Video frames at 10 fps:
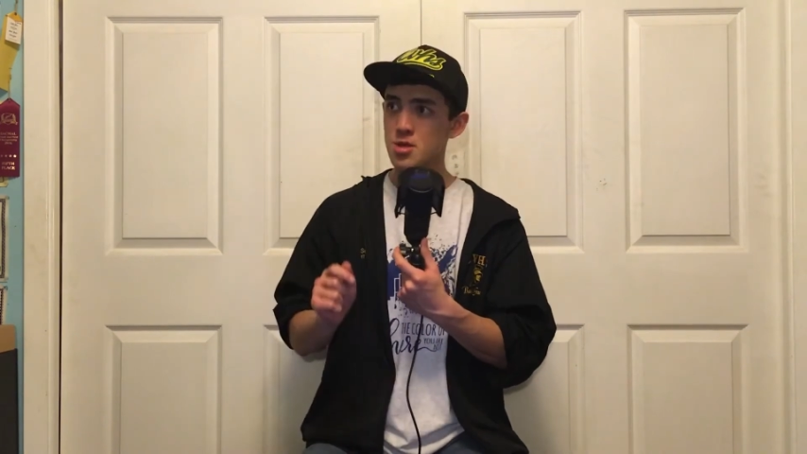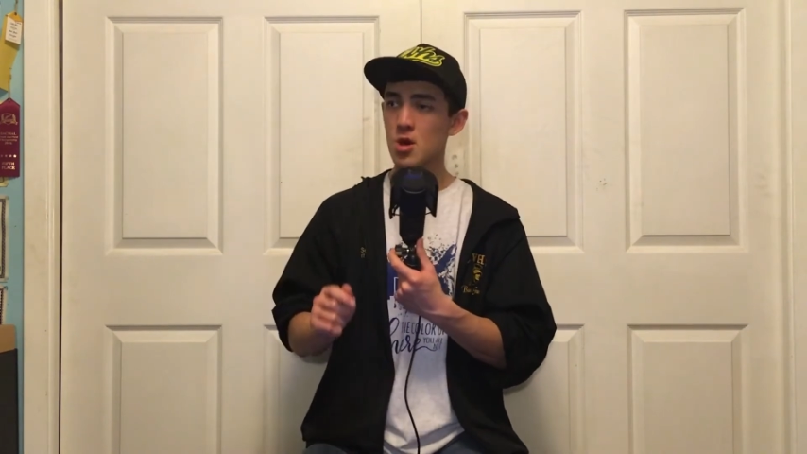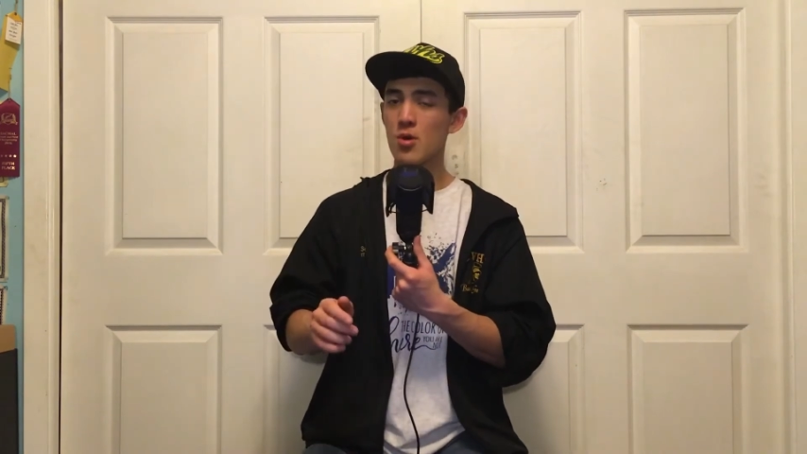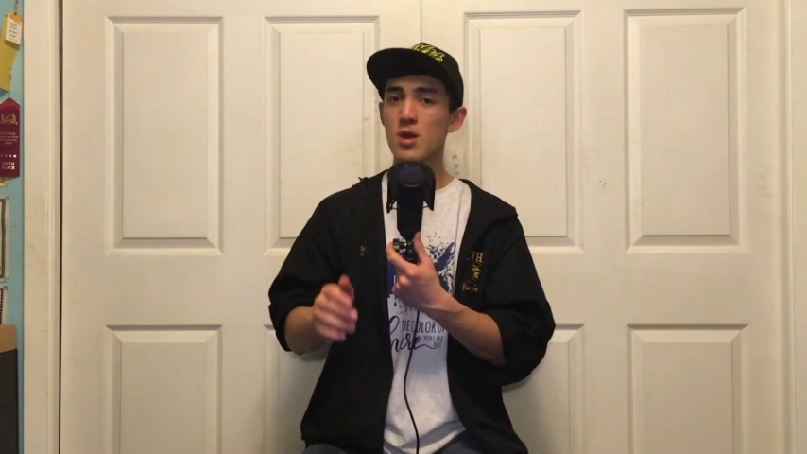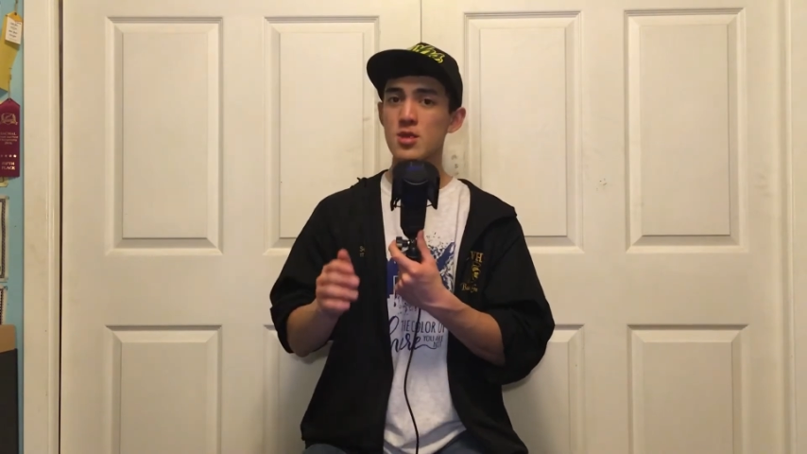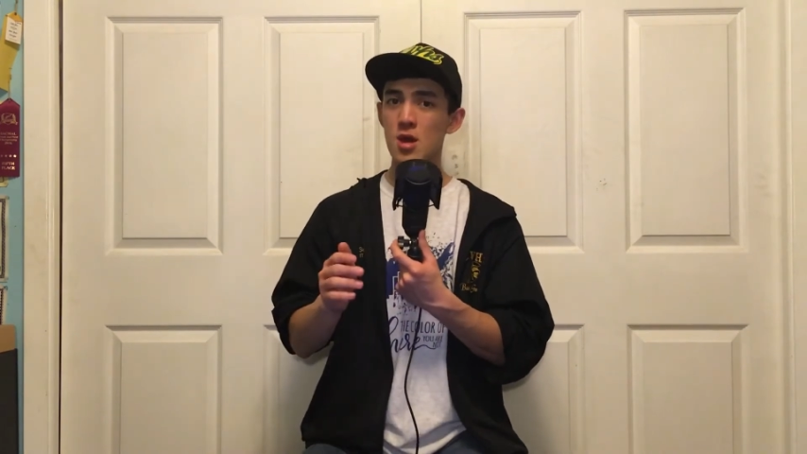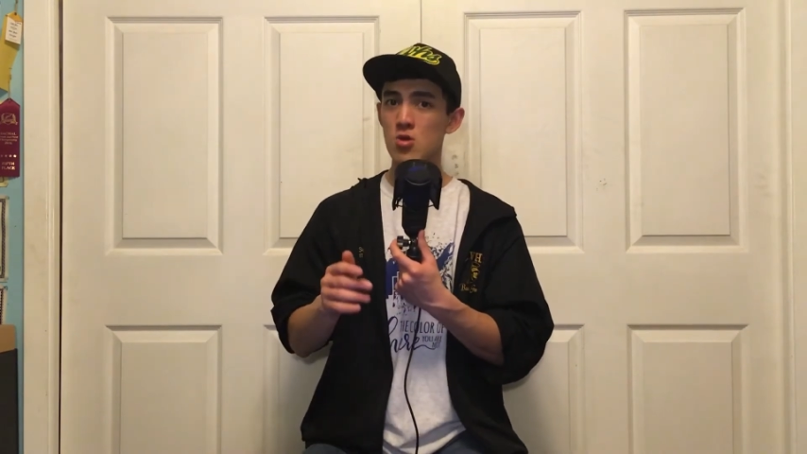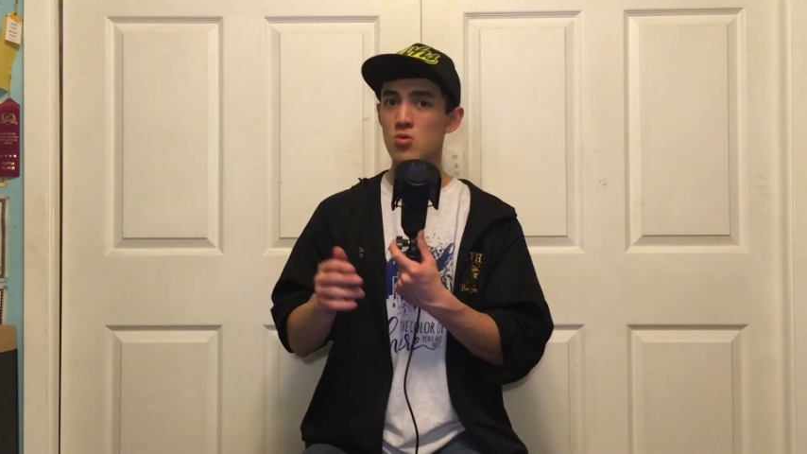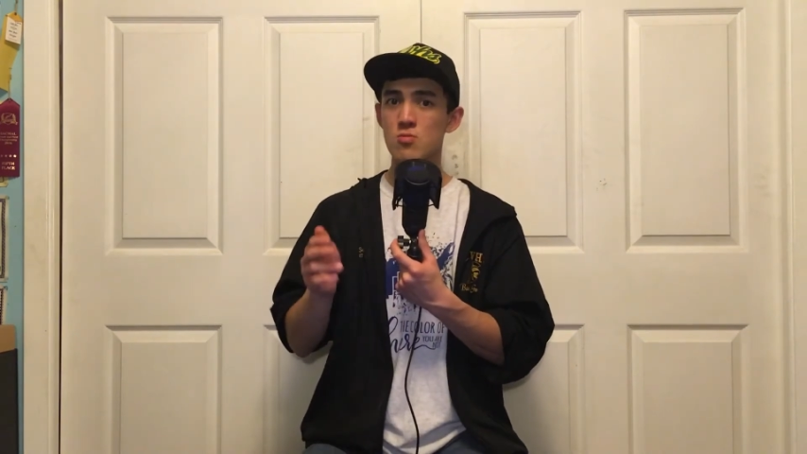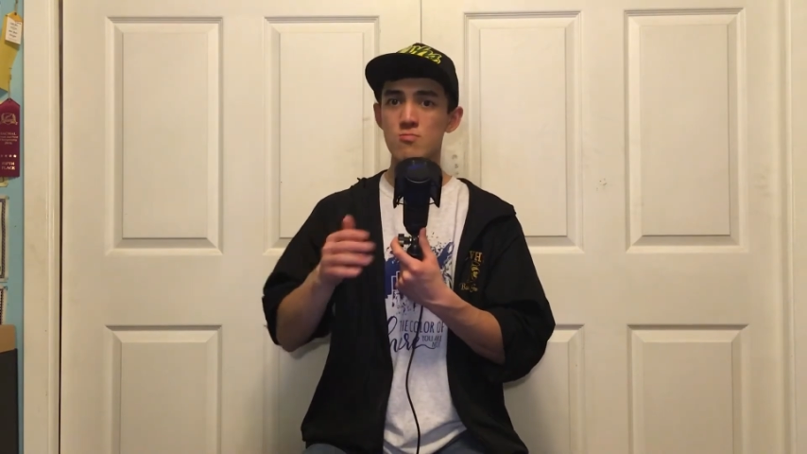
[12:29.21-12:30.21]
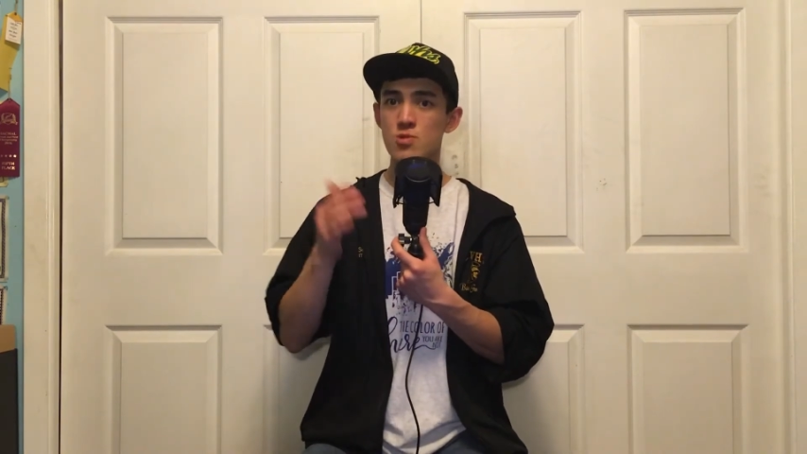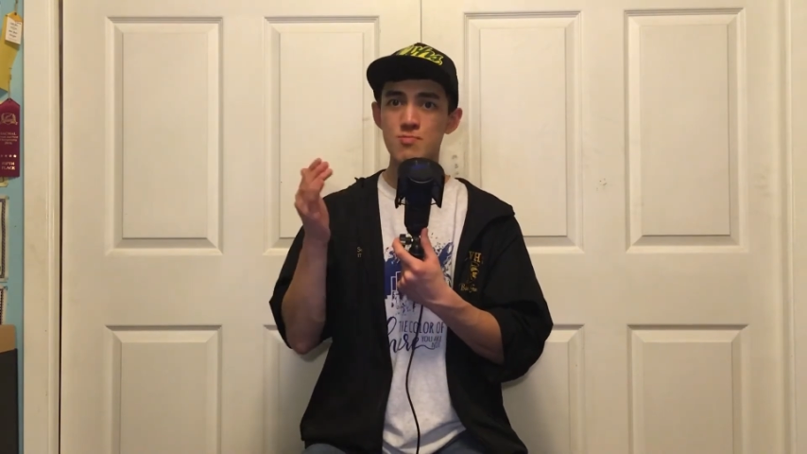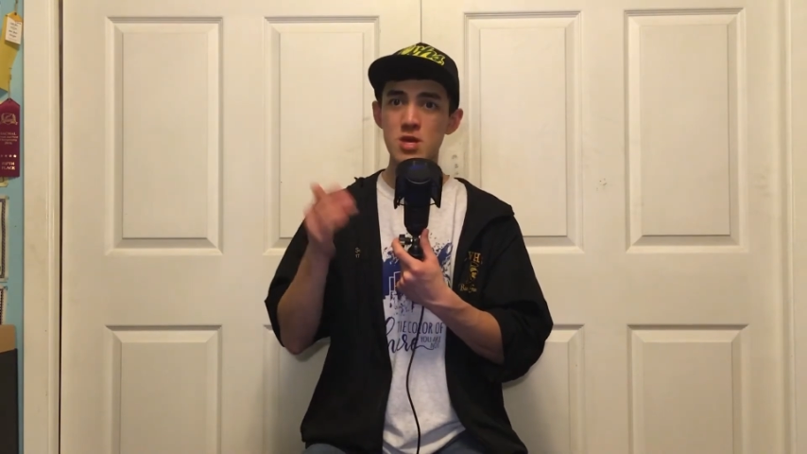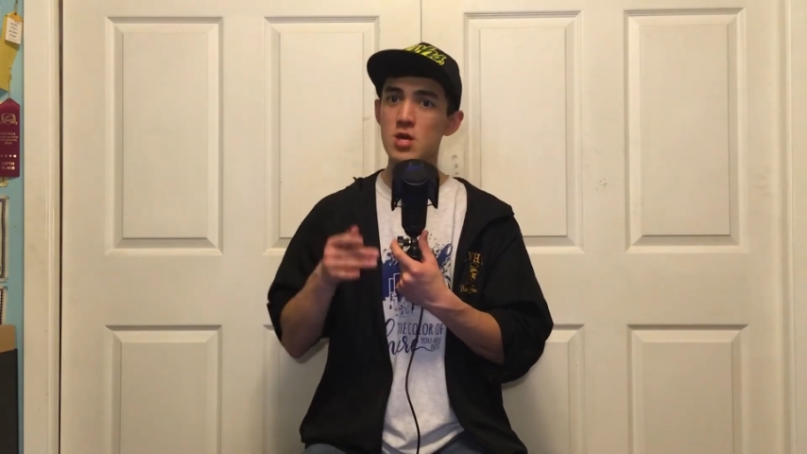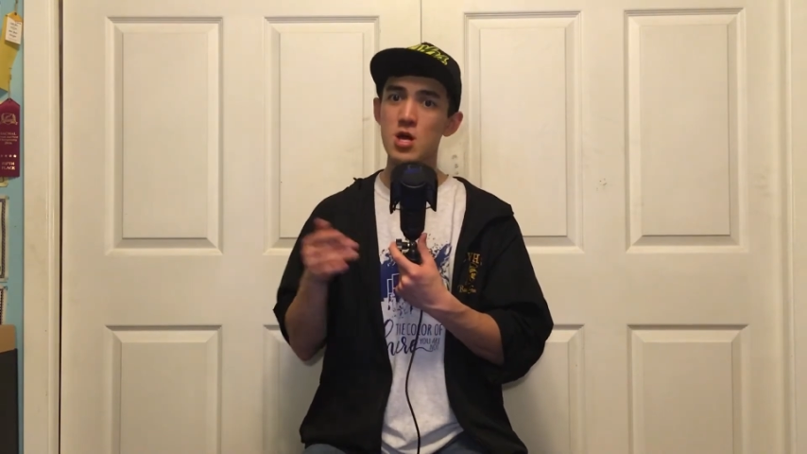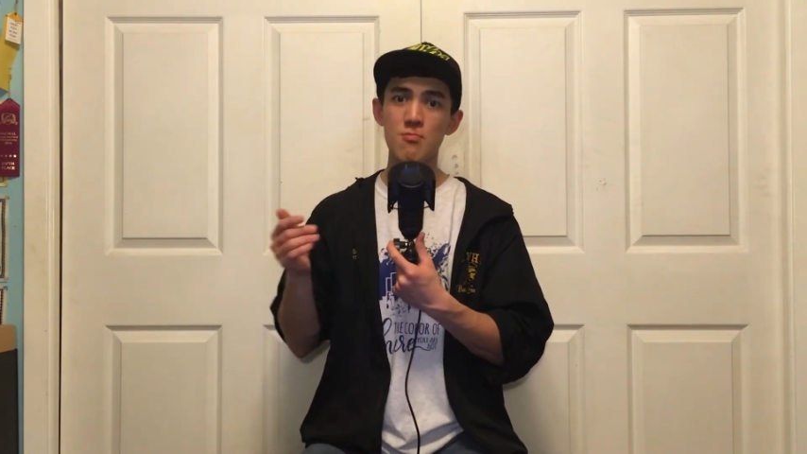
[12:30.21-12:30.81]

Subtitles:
Slowing it down or speeding it